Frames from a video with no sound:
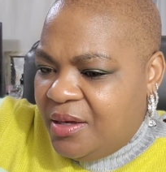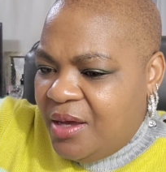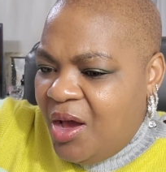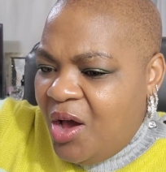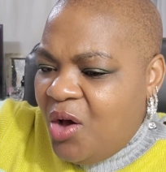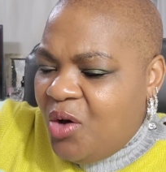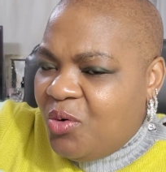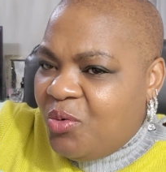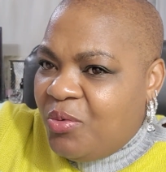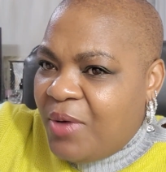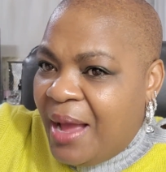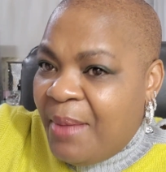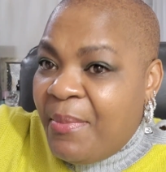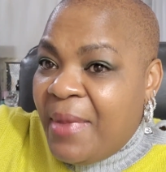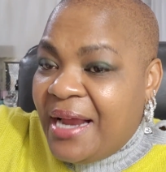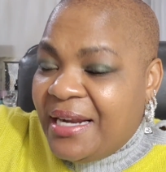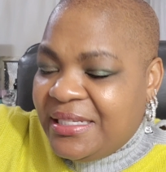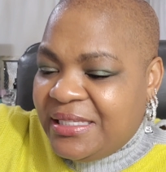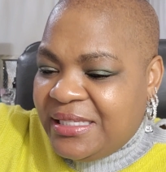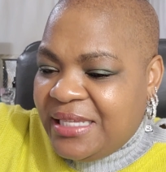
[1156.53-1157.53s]
Oh, I
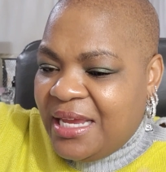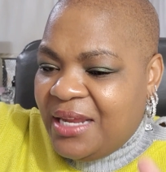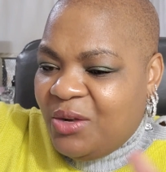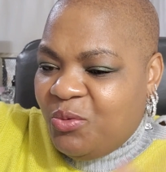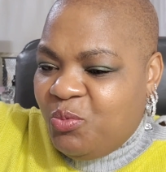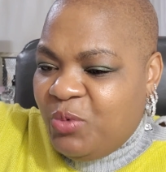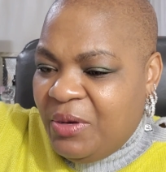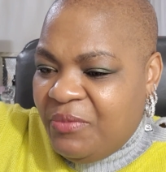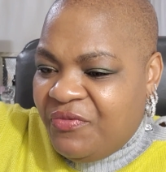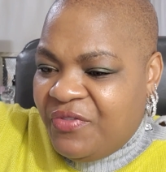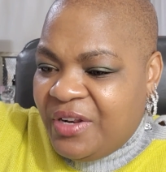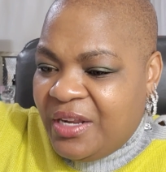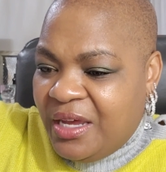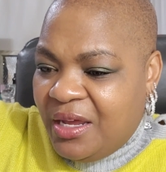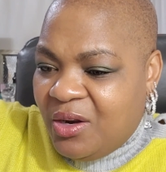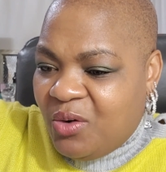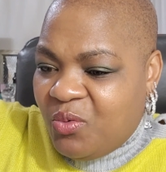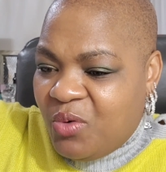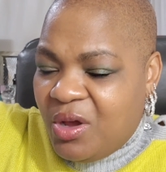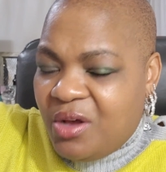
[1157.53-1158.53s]
might have said Whipped
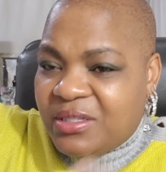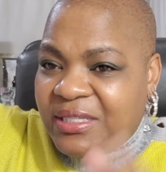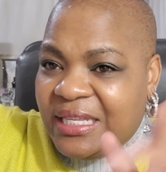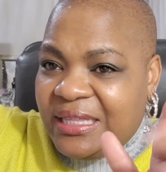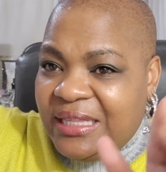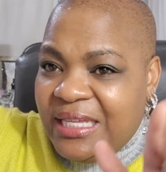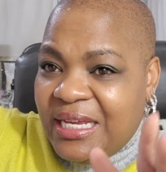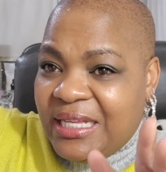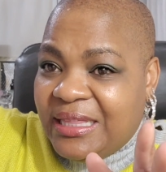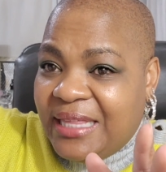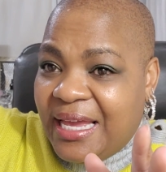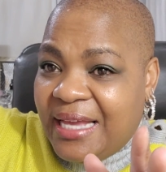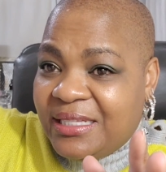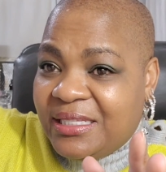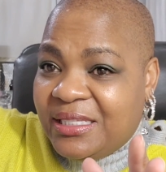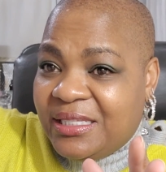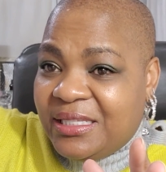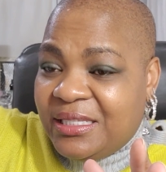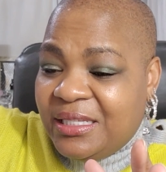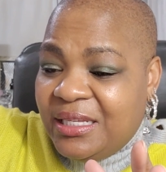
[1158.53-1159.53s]
Vanilla Rose. I think
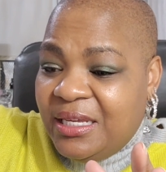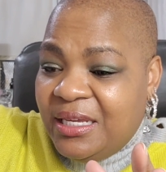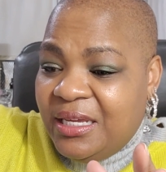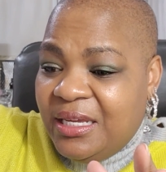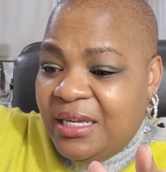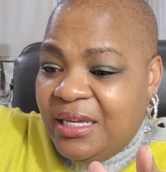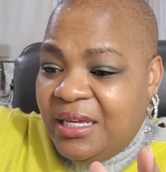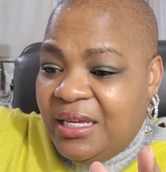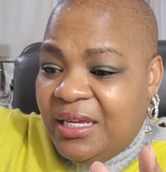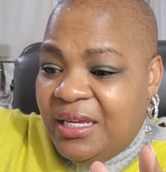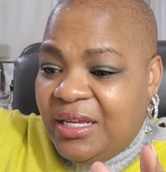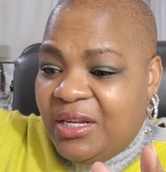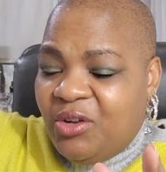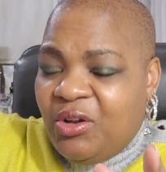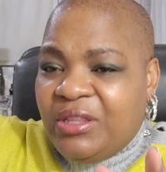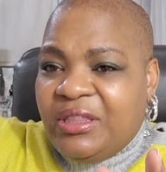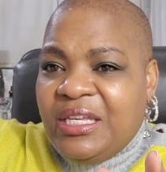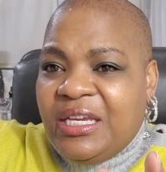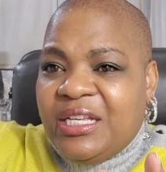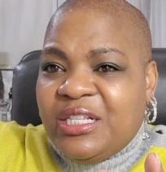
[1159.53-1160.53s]

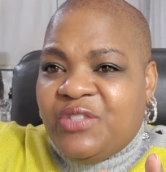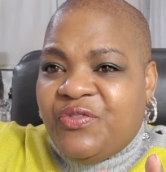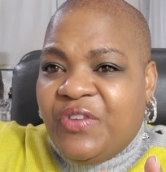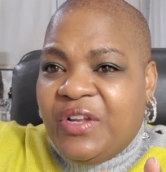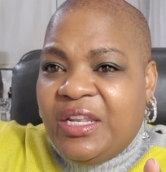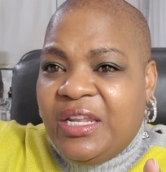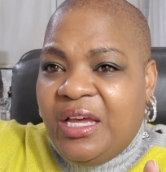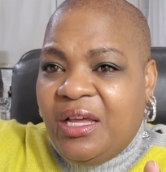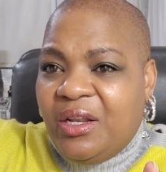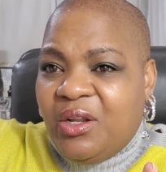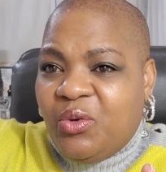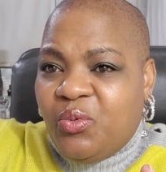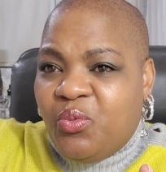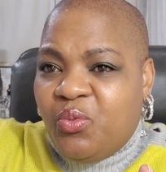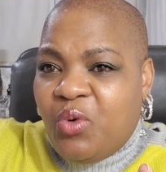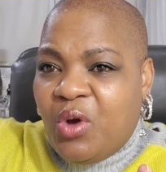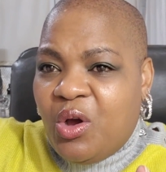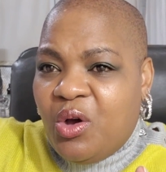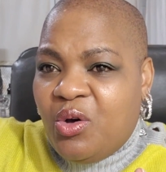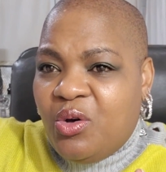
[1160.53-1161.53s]
it's Vanilla
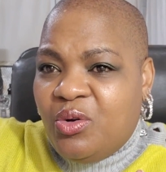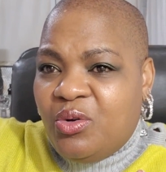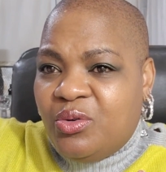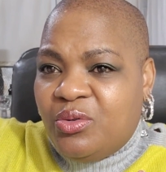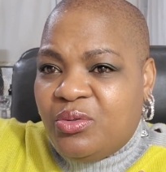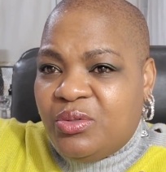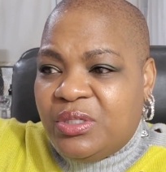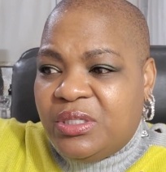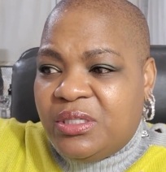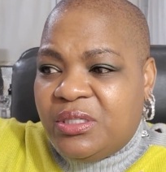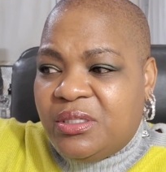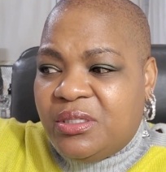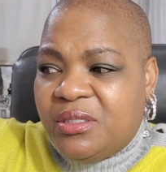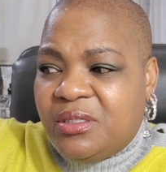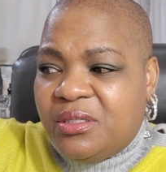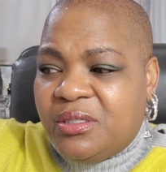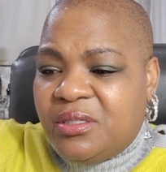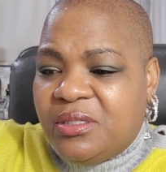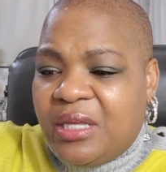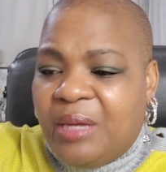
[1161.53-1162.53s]
Rose
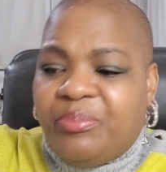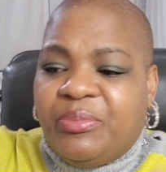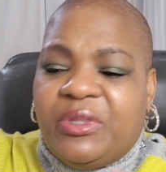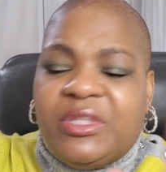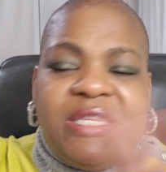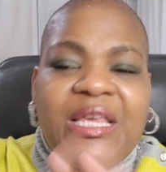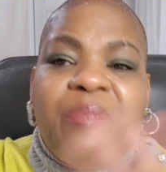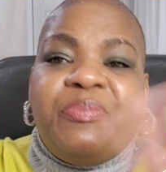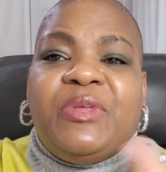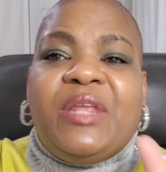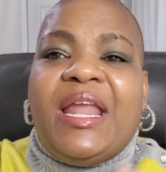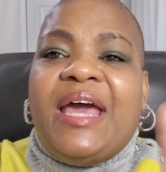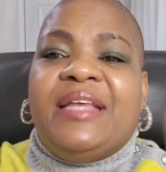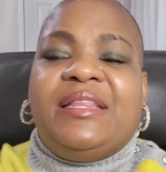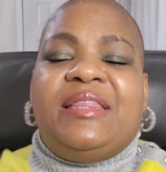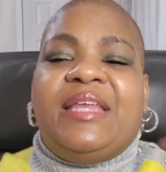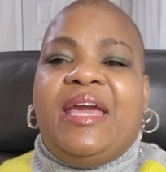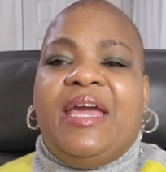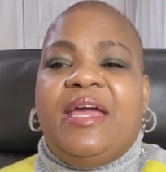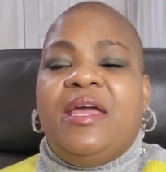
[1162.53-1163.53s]
something
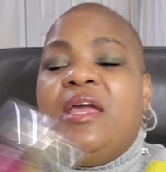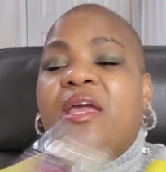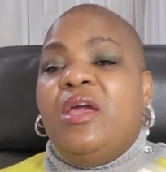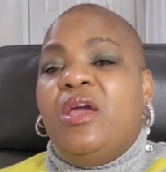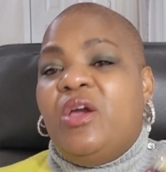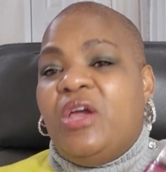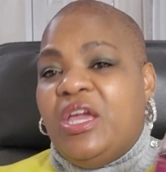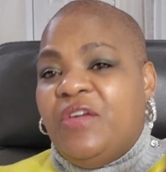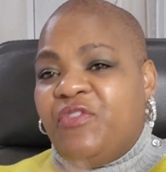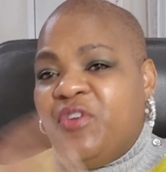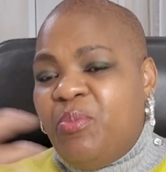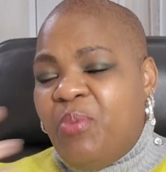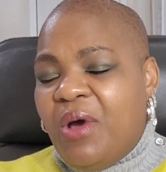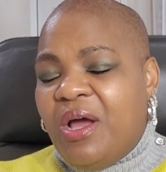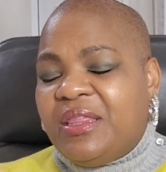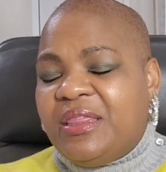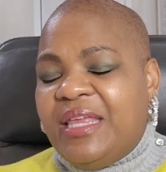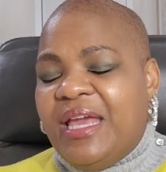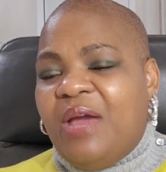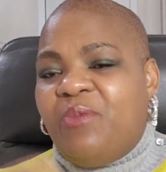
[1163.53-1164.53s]
like that. If you
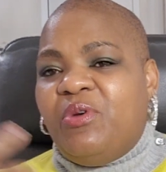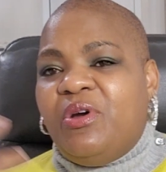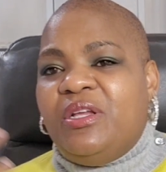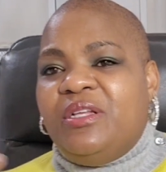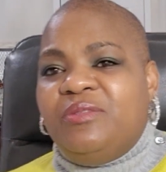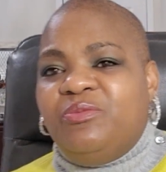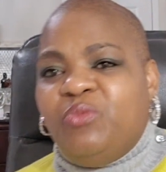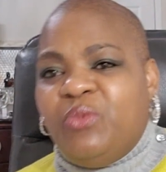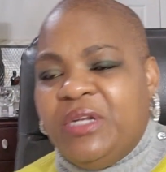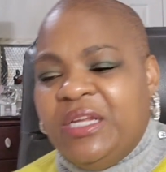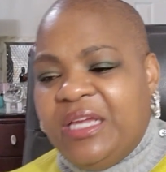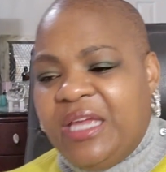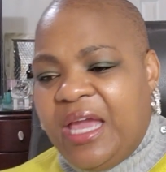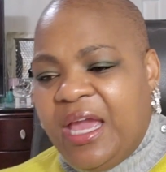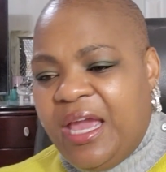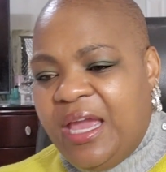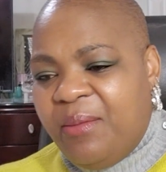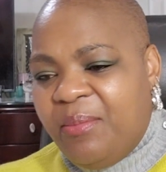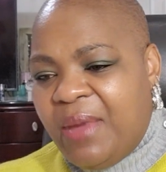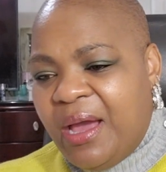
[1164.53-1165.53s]
bought that one when it
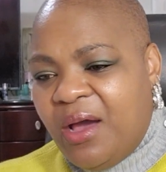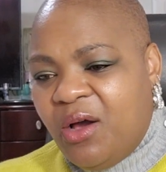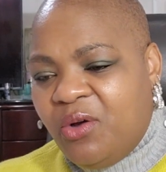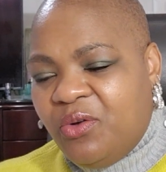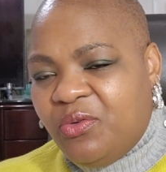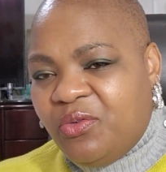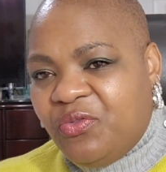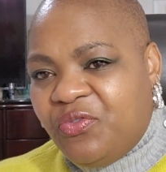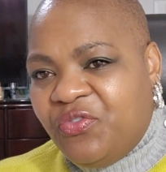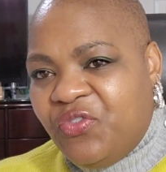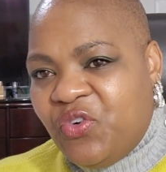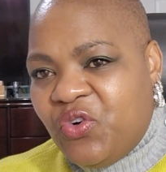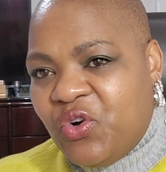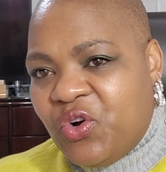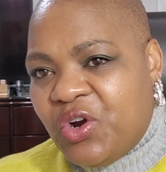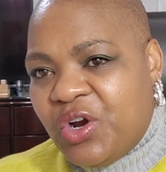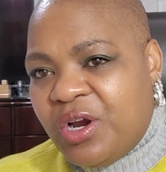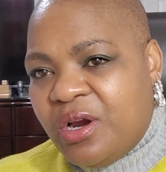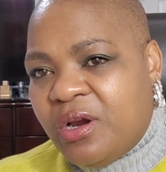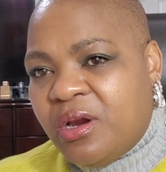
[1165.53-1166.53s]
came out
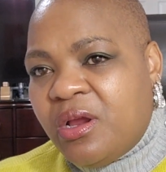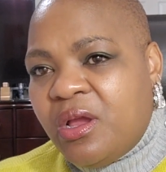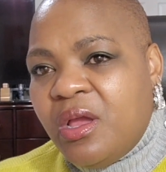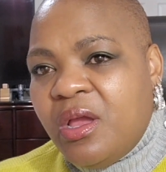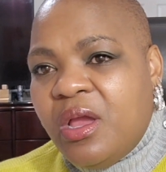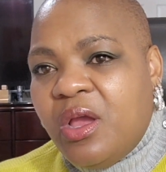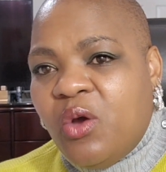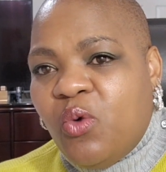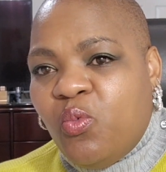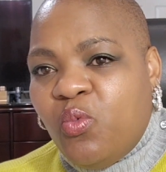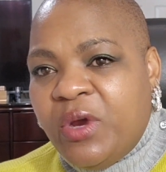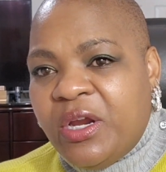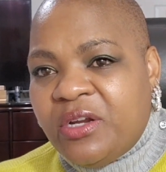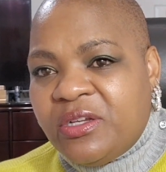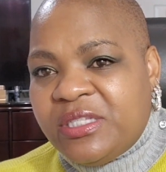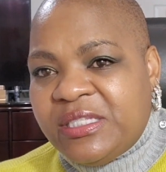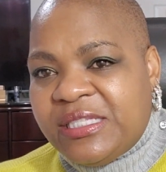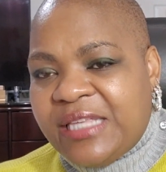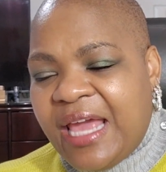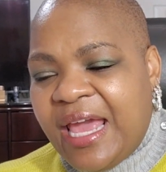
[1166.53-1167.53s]
for
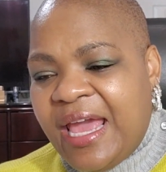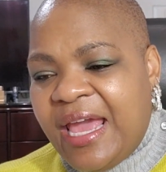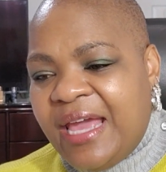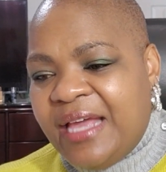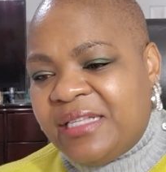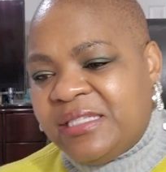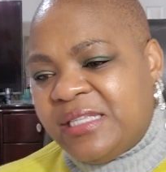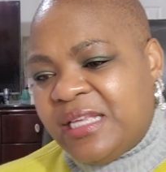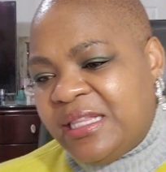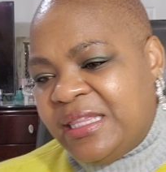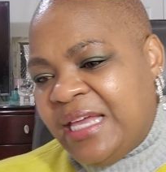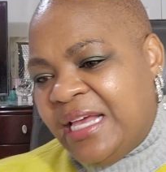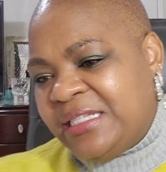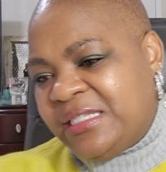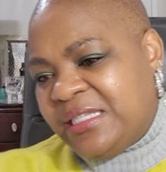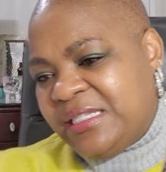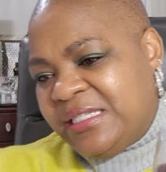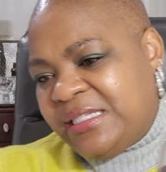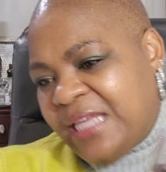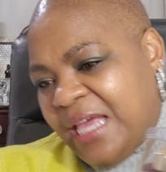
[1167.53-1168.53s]
Winter Sass,
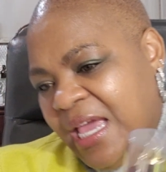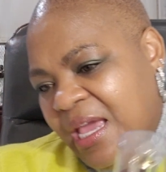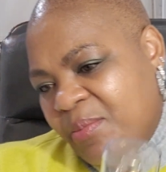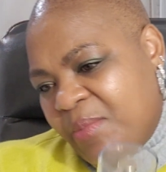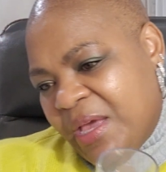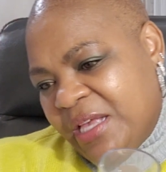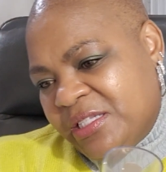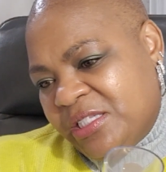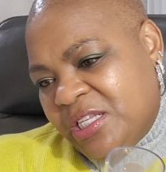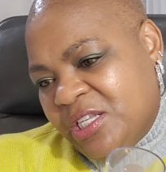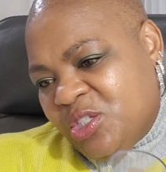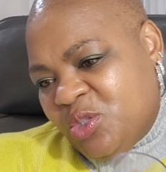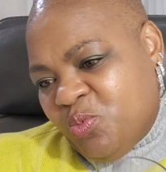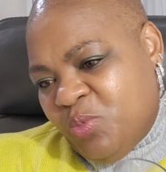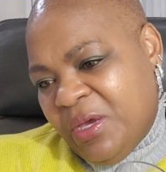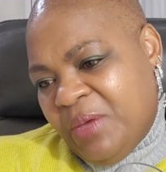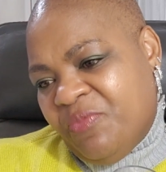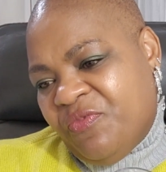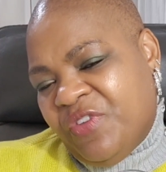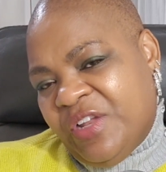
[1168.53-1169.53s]
that's the same as this
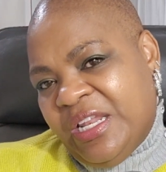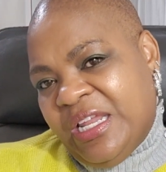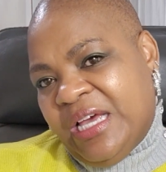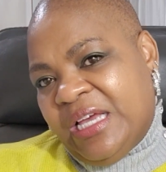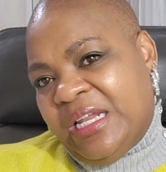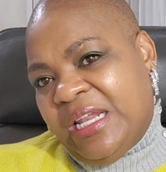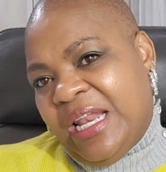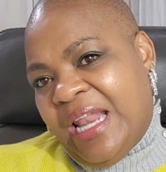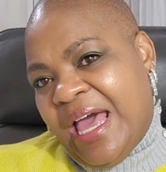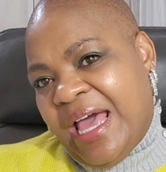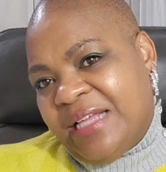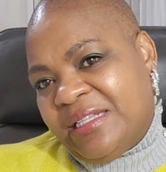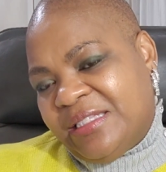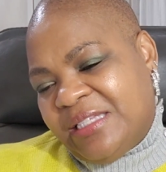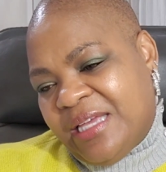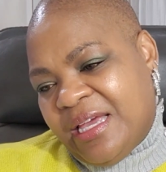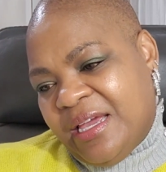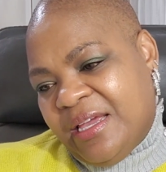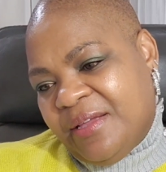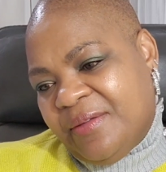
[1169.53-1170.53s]
Whipped Vanilla
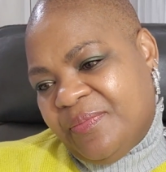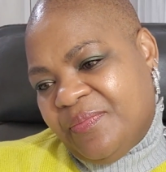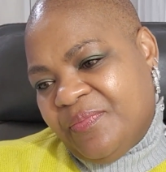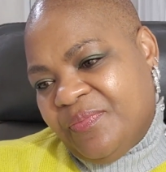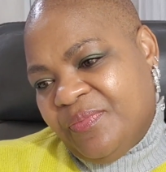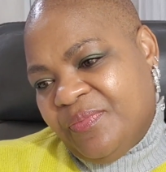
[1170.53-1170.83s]
Latte.